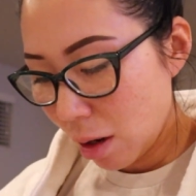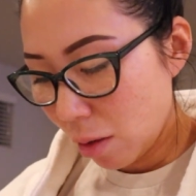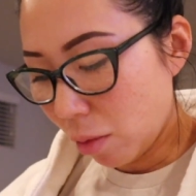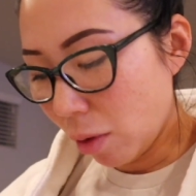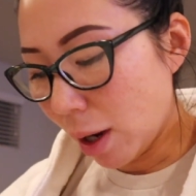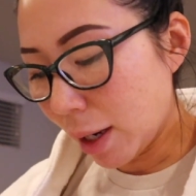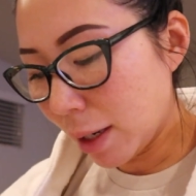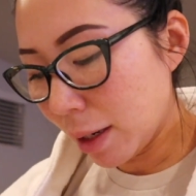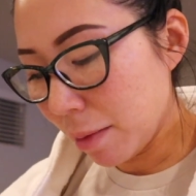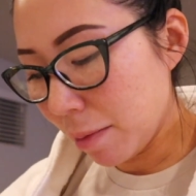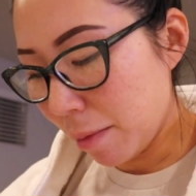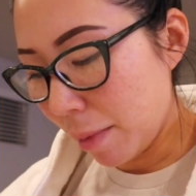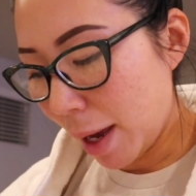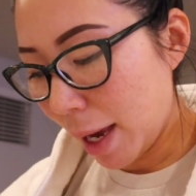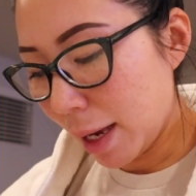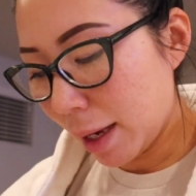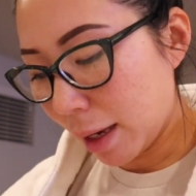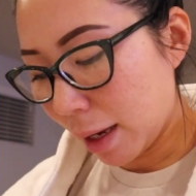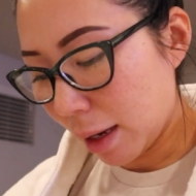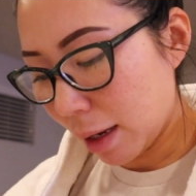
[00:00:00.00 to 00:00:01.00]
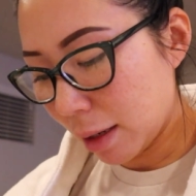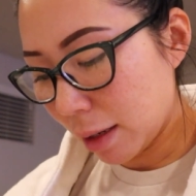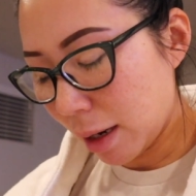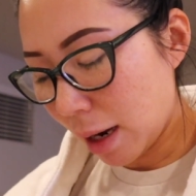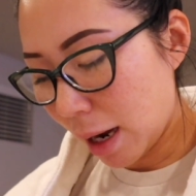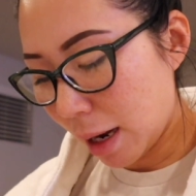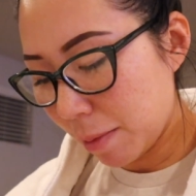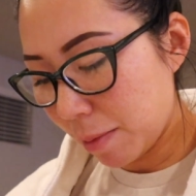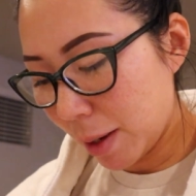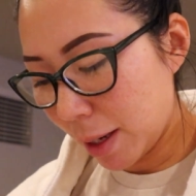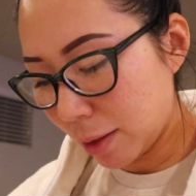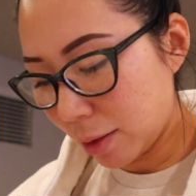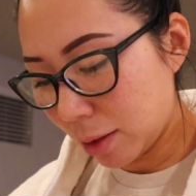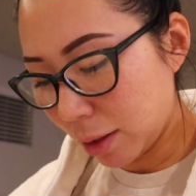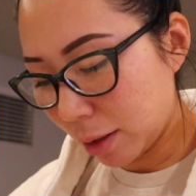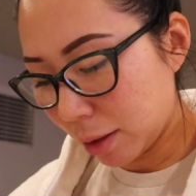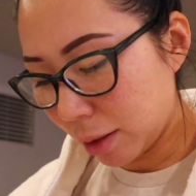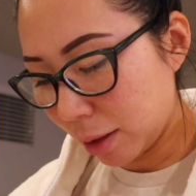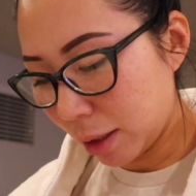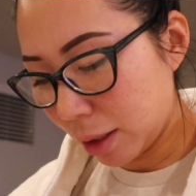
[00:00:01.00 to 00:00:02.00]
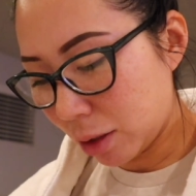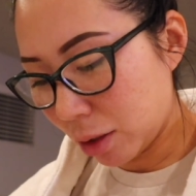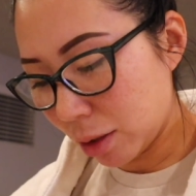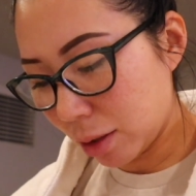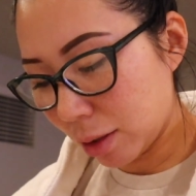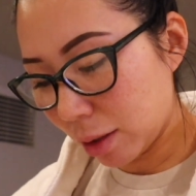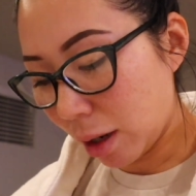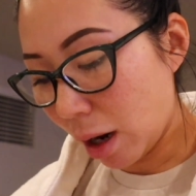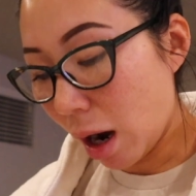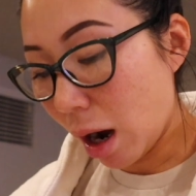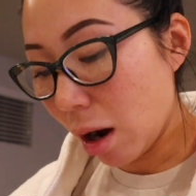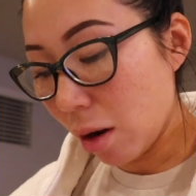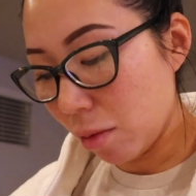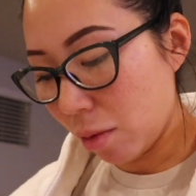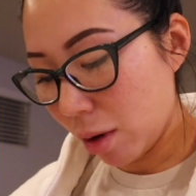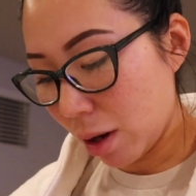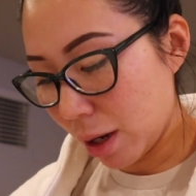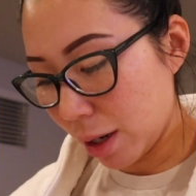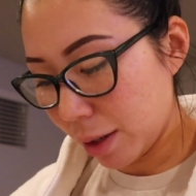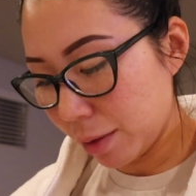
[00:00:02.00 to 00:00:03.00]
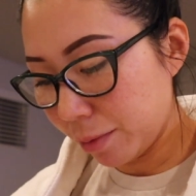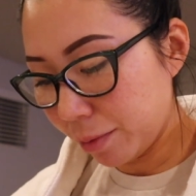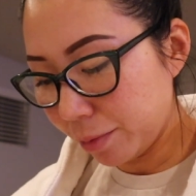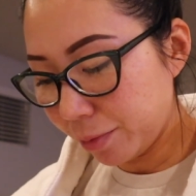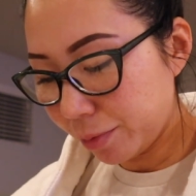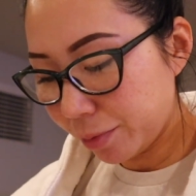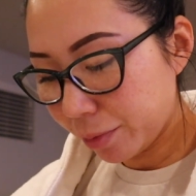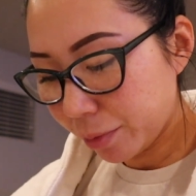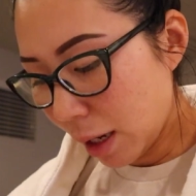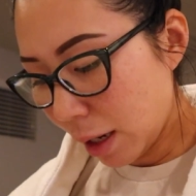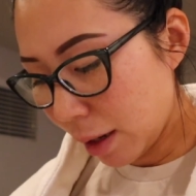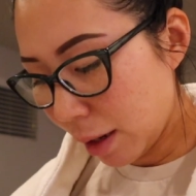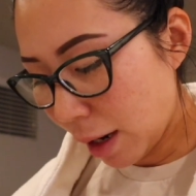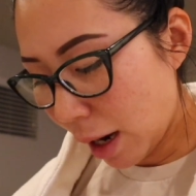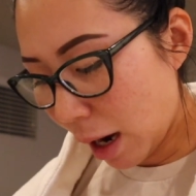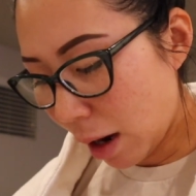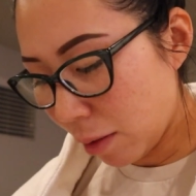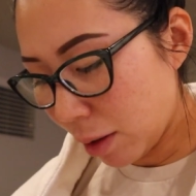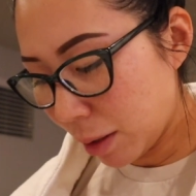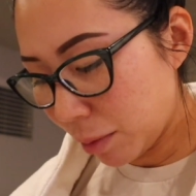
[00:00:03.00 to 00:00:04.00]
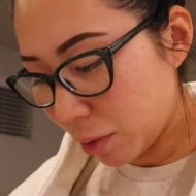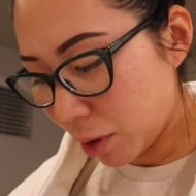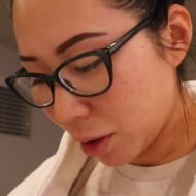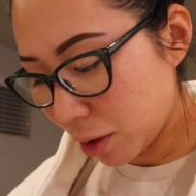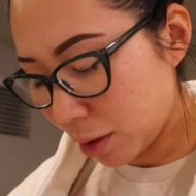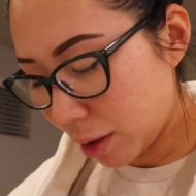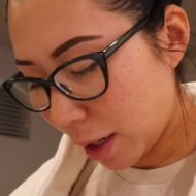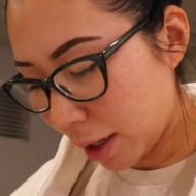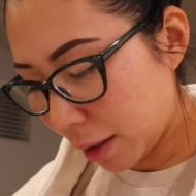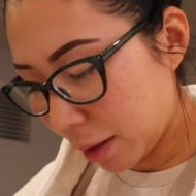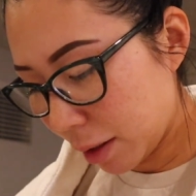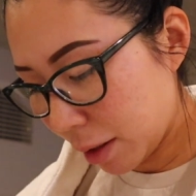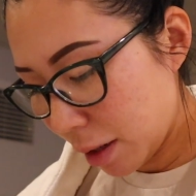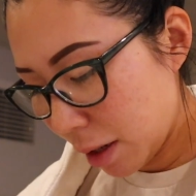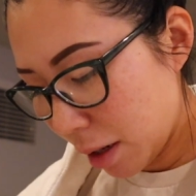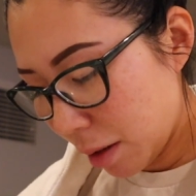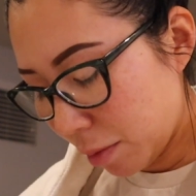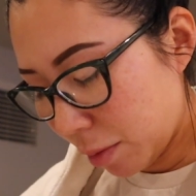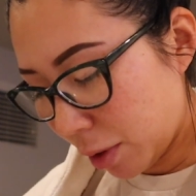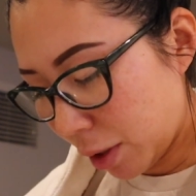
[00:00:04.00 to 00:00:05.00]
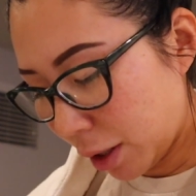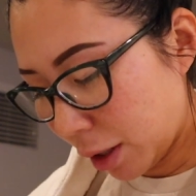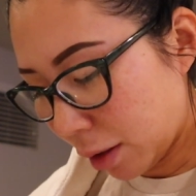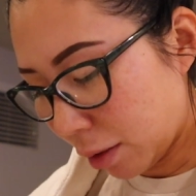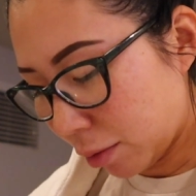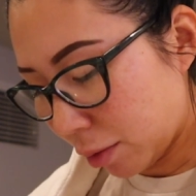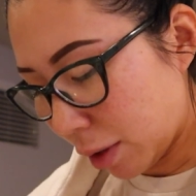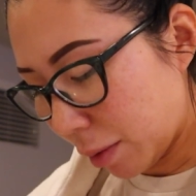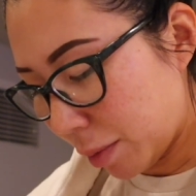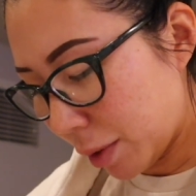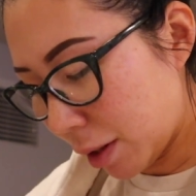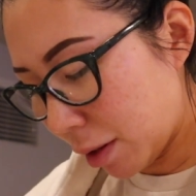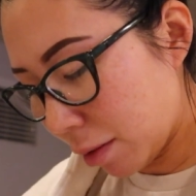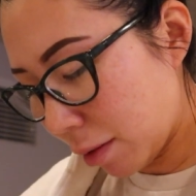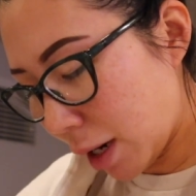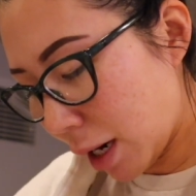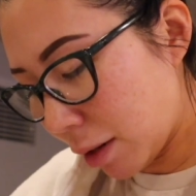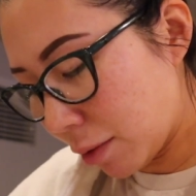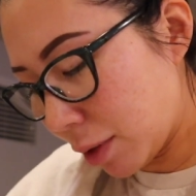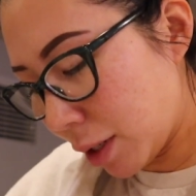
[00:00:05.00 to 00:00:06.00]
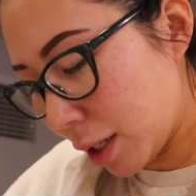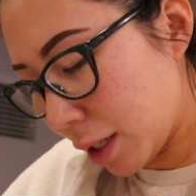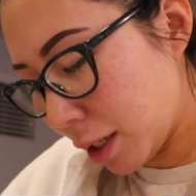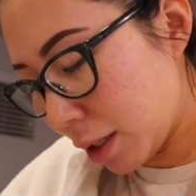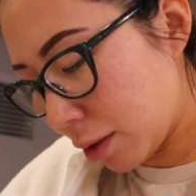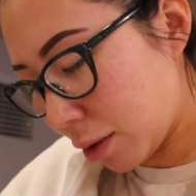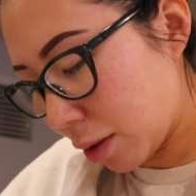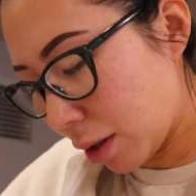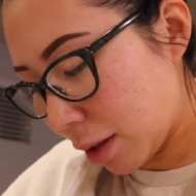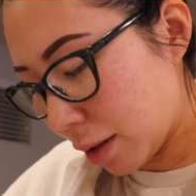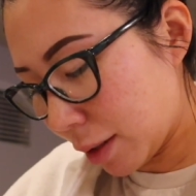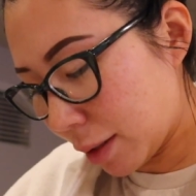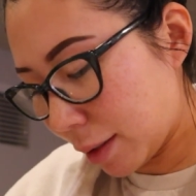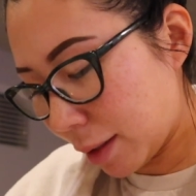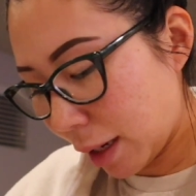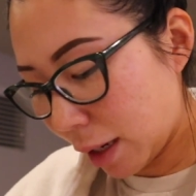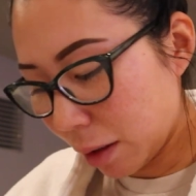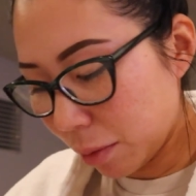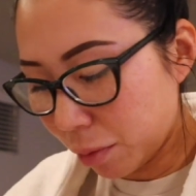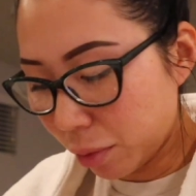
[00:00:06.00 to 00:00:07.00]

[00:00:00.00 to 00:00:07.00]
Well, I didn't make it, I basically just got one, and now I'm just like putting a ribbon around it so it looks like a